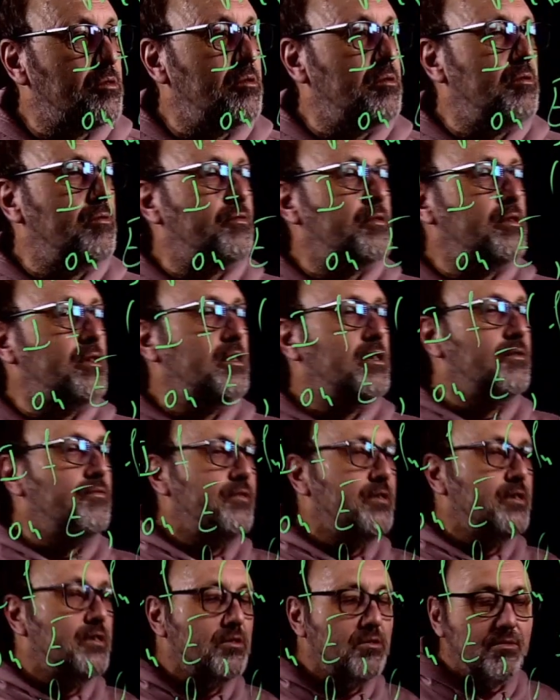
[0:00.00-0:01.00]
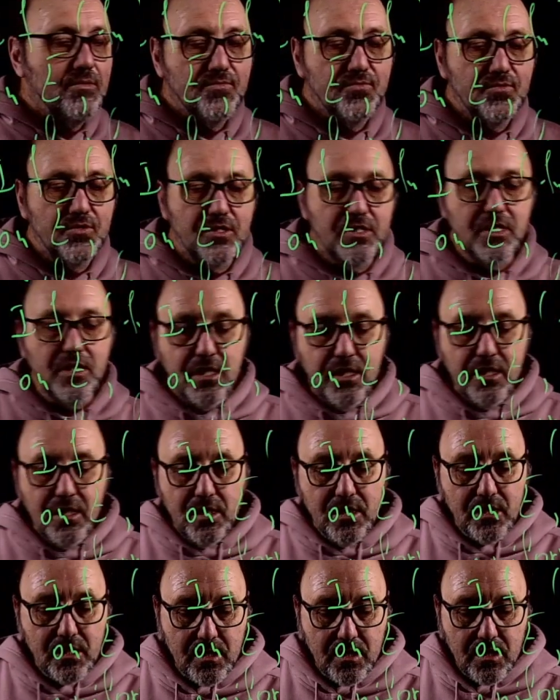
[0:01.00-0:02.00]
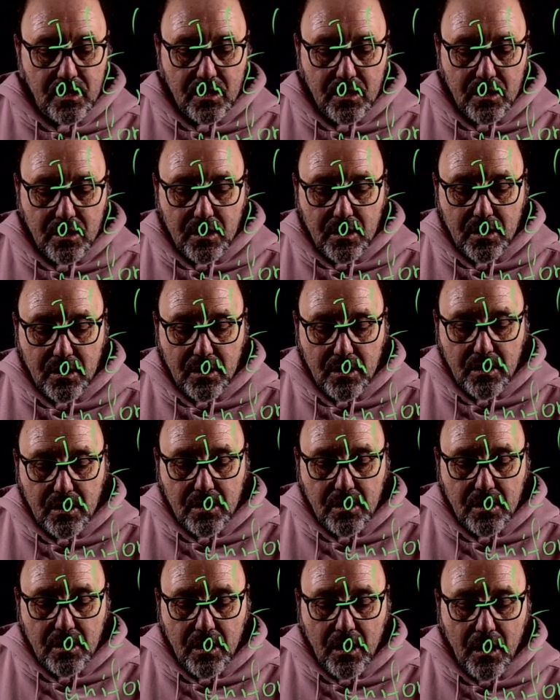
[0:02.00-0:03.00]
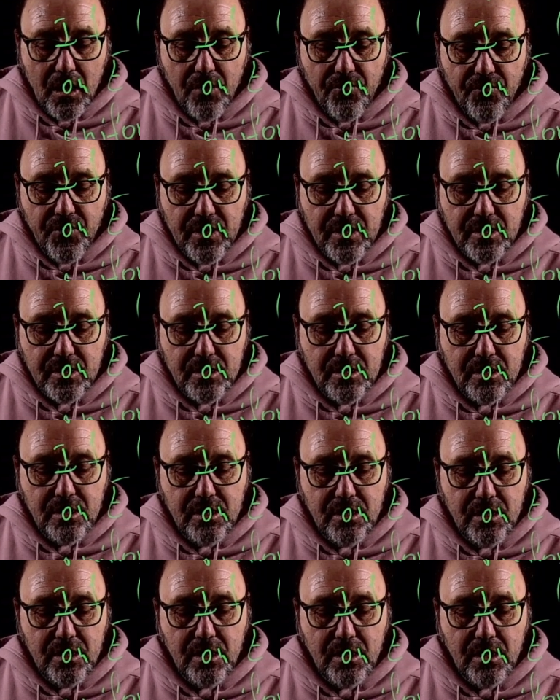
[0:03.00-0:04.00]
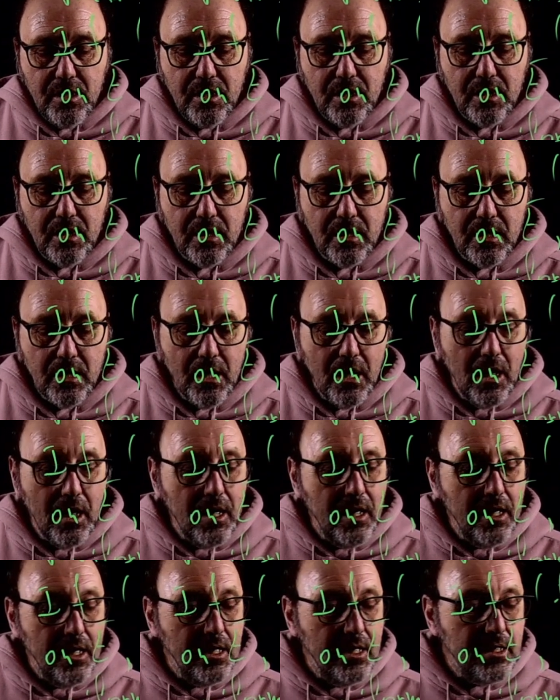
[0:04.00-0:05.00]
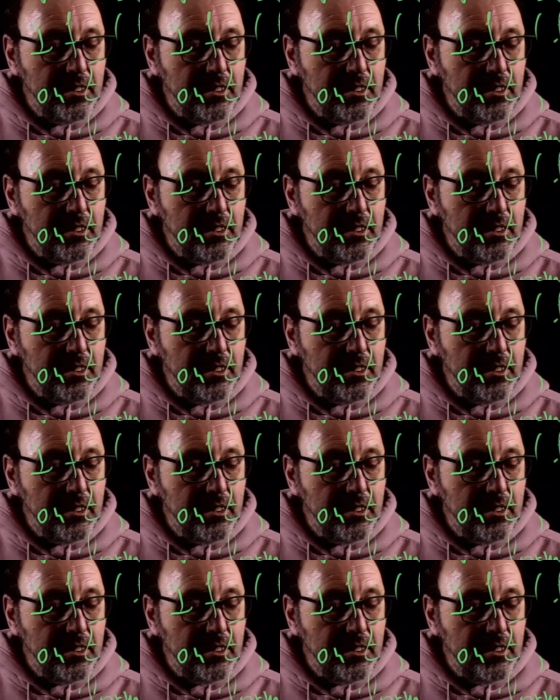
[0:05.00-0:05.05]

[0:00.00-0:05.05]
of Fn of z over E is